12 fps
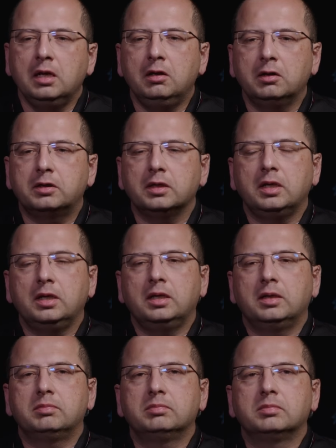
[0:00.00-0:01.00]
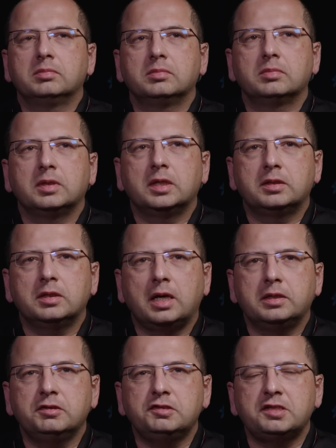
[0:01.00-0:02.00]
Look, um, uh,
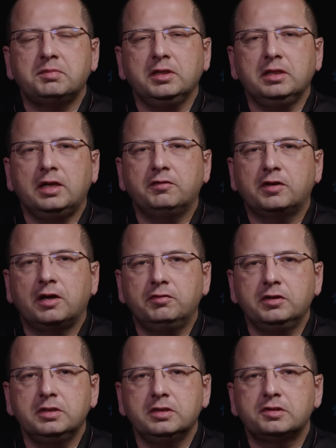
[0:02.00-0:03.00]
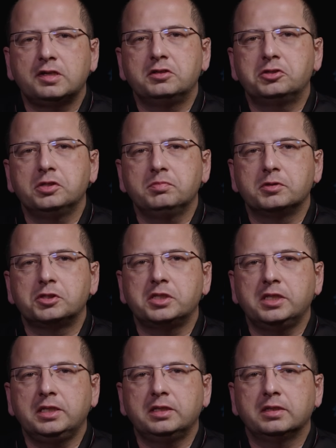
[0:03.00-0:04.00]
this is something that I've covered in The Sentient
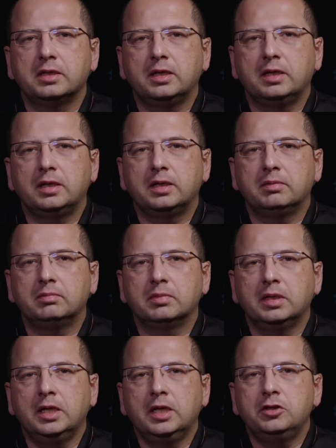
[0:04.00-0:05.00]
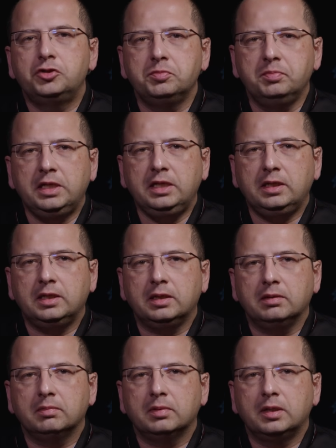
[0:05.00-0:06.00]
Machine. Um, to me,
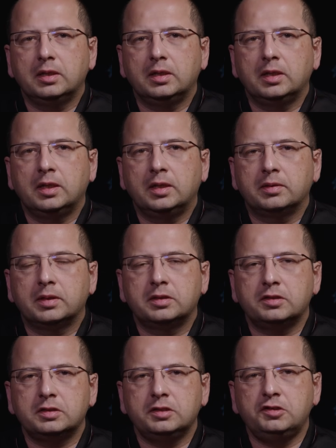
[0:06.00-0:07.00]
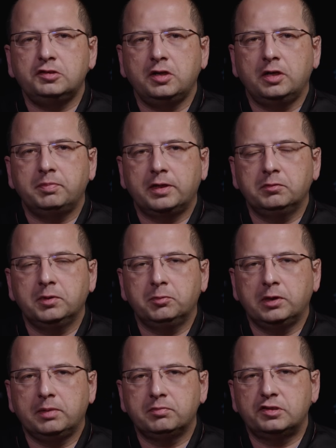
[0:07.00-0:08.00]
uh, th this is not, by the way,
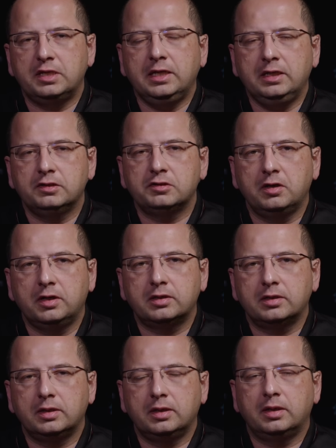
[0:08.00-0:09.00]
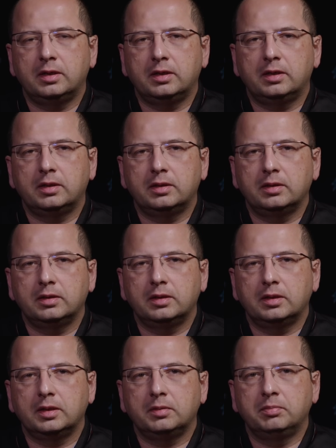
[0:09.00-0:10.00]
what I'm saying is not uh,
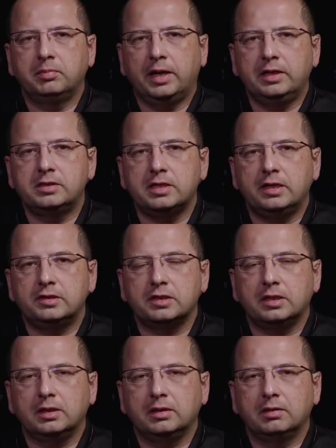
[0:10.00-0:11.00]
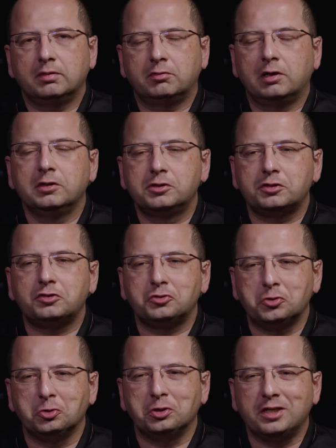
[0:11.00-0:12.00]
meant as a religious
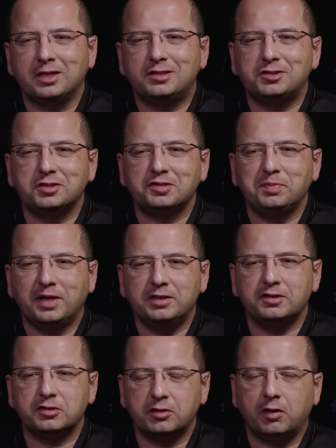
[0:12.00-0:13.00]
story. It's just meant as an